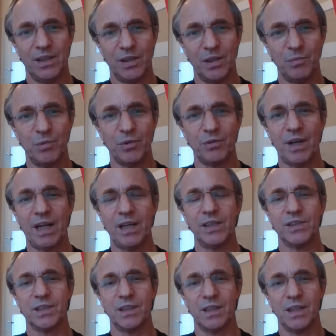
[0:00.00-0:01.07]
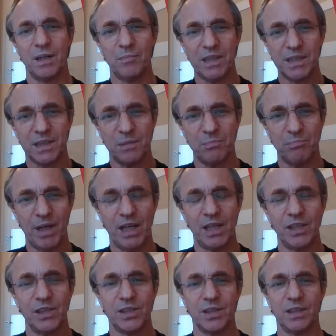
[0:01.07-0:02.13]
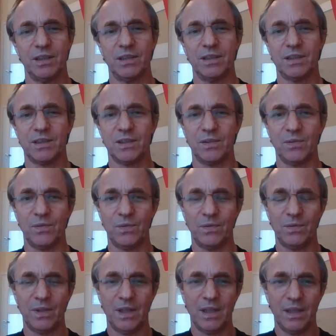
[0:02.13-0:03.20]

liberation, emancipation, so